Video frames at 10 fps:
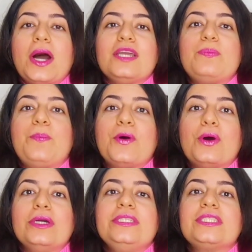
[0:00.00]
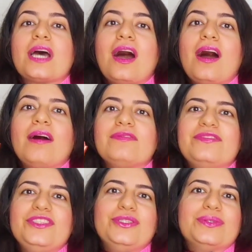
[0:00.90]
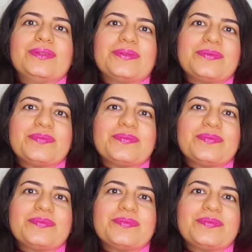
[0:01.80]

my point of view.